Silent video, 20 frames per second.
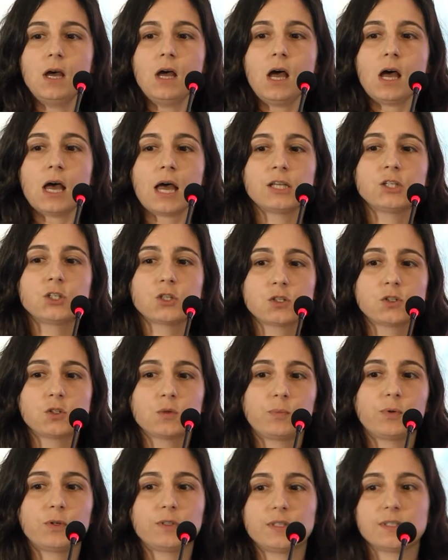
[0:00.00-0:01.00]
And just to
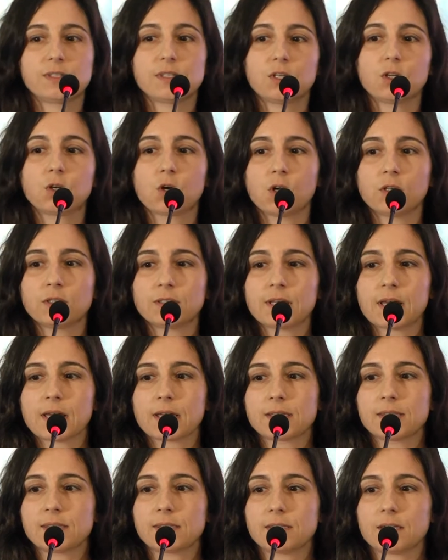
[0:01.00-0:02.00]
put this in
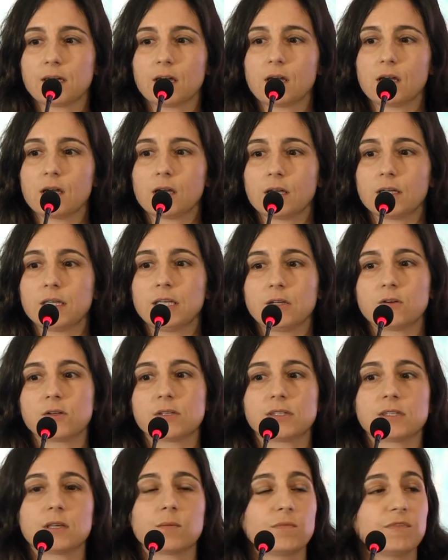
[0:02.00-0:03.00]
context, here are
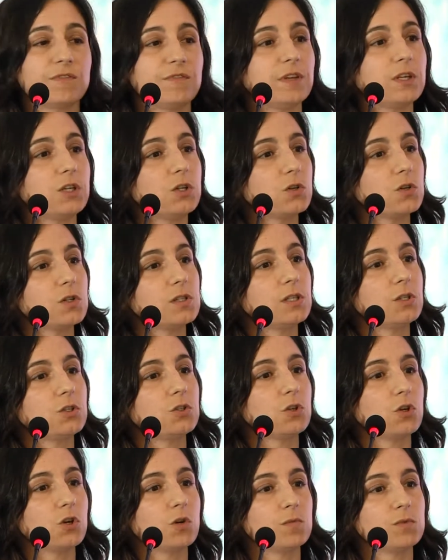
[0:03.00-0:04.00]
some figures in
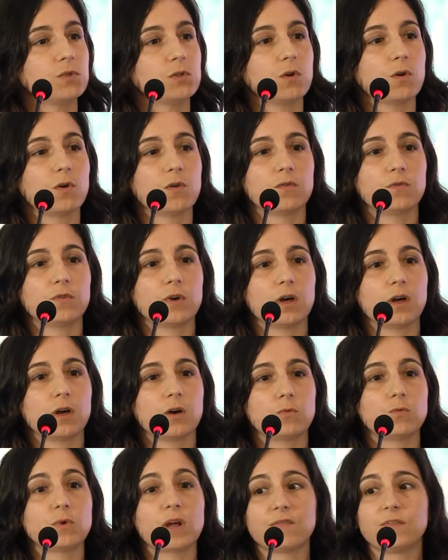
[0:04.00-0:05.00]
terms of
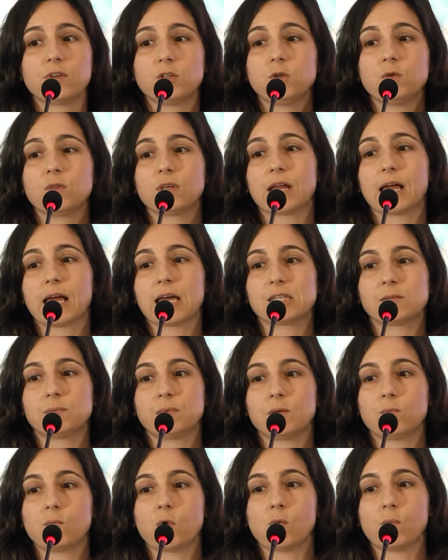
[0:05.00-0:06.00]
revenue that has
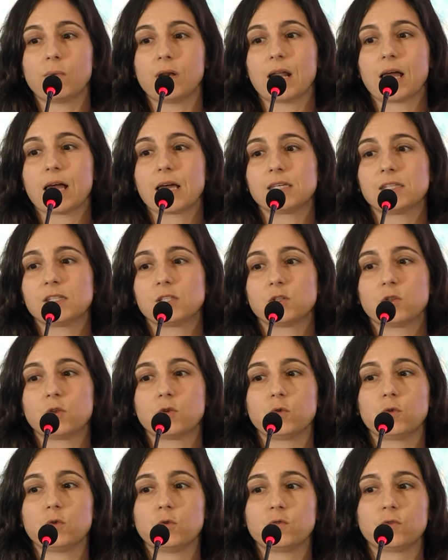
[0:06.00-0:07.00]
been mobilized
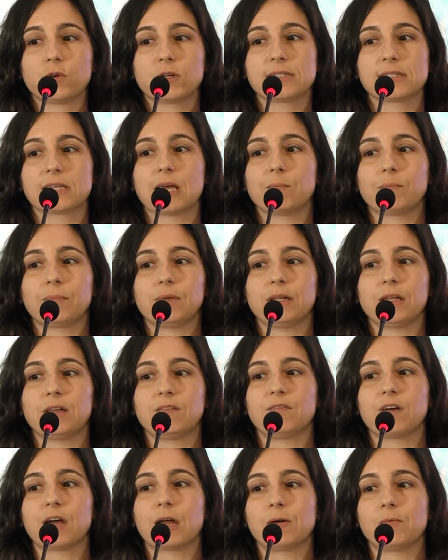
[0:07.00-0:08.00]
through, for example,
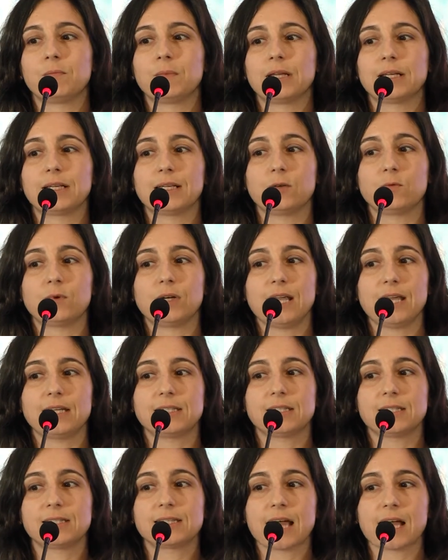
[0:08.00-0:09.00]
environmentally
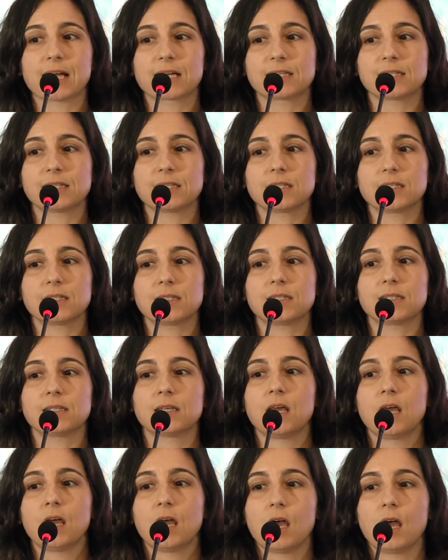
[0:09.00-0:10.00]
related taxes,
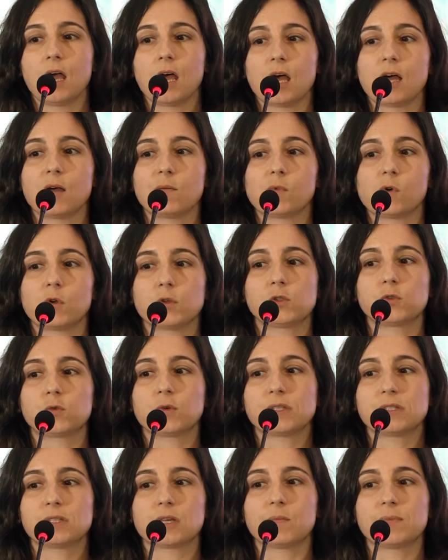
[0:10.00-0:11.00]
also a
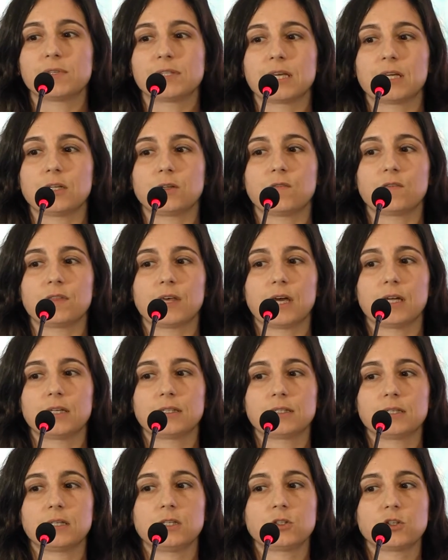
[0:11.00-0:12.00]
subset of
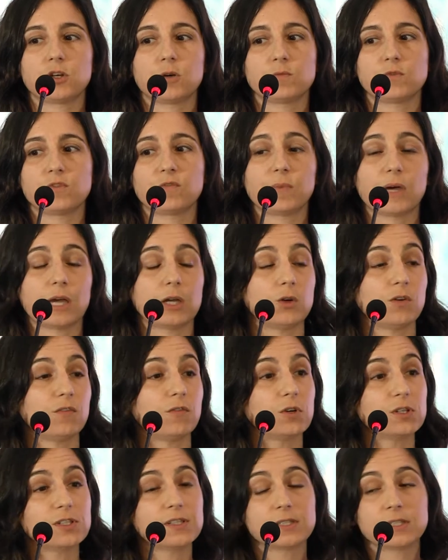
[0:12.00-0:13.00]
that in terms of
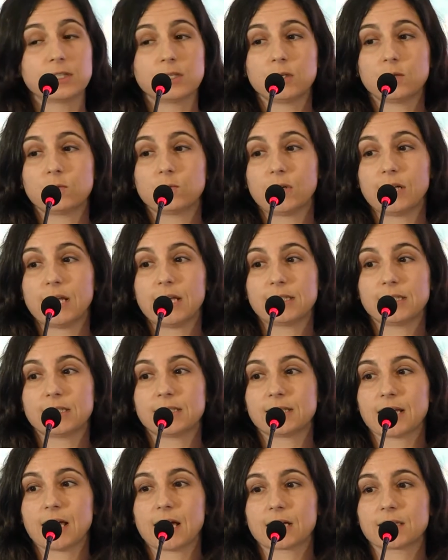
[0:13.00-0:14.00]
biodiversity related
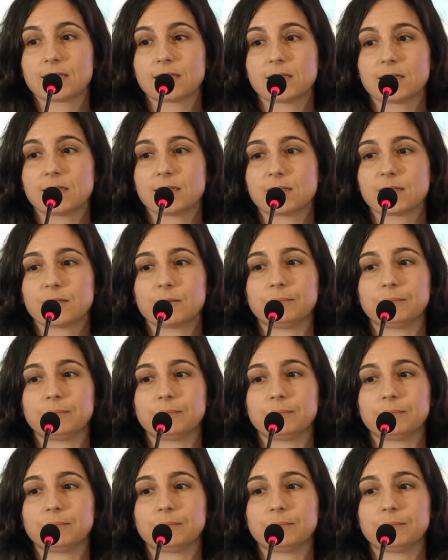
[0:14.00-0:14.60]
taxes,